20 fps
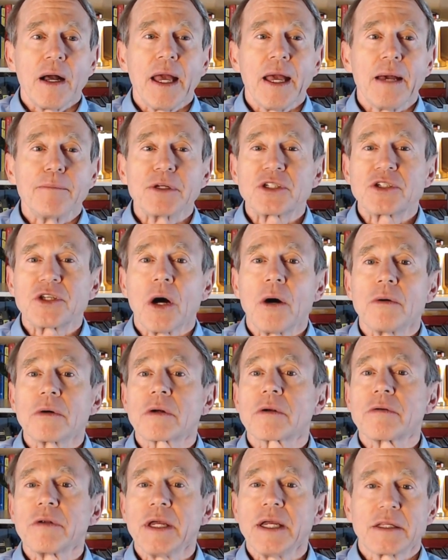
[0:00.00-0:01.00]
but don't
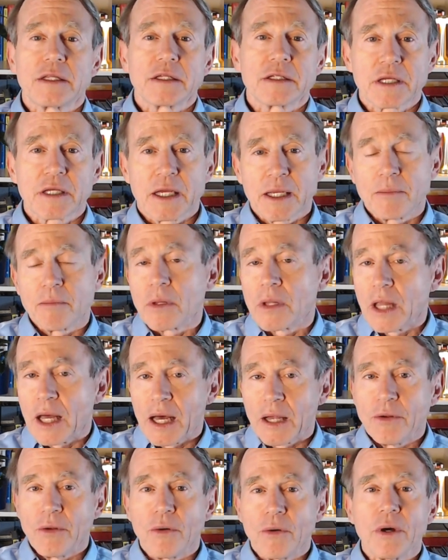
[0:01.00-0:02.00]
create the same
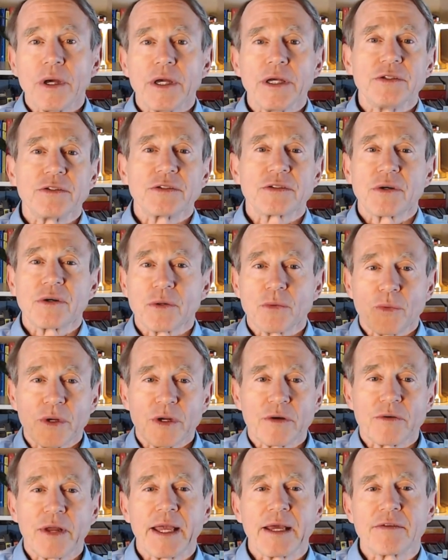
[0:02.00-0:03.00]
loud noise or the
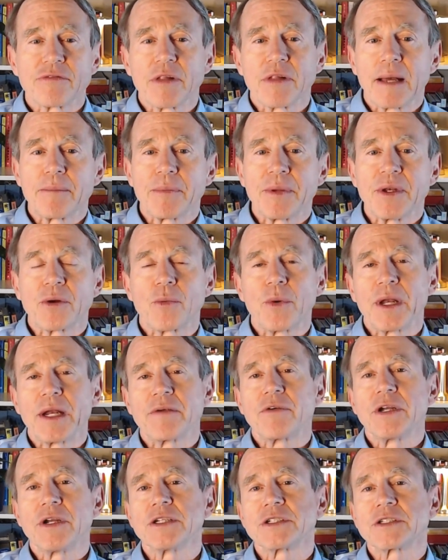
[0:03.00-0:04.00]
weird hand flapping or
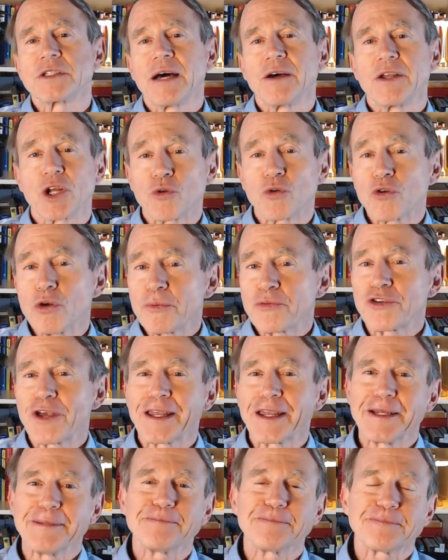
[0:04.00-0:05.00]
whatever it is. Now, in a group
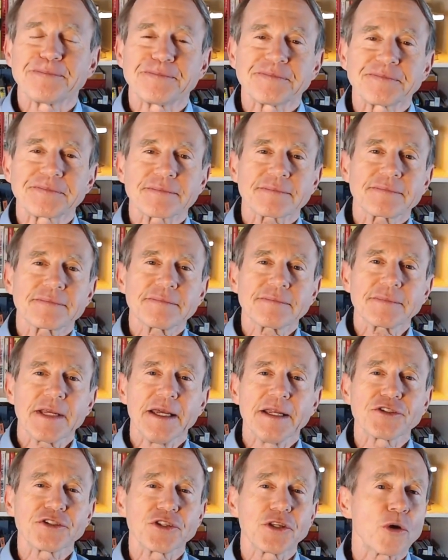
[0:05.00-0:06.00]
setting, it
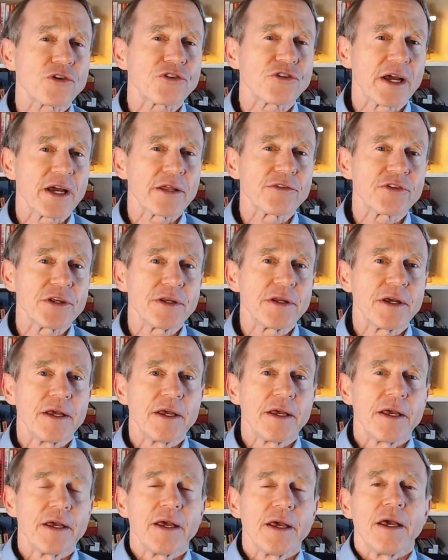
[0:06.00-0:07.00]
is a little more challenging.
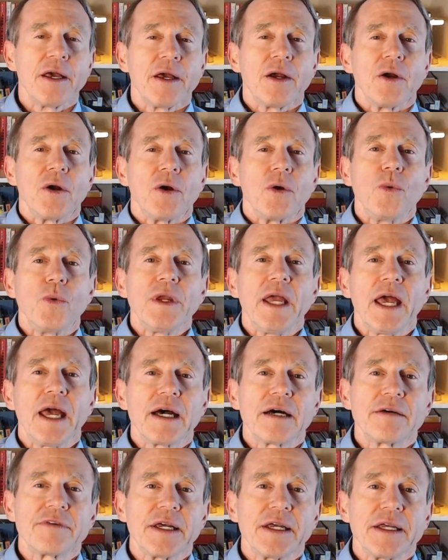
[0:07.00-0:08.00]
We
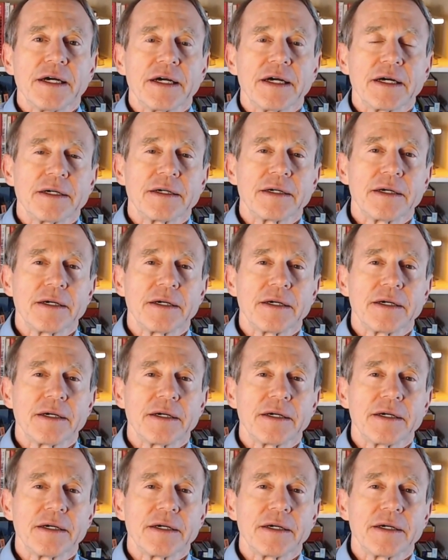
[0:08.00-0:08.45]
have a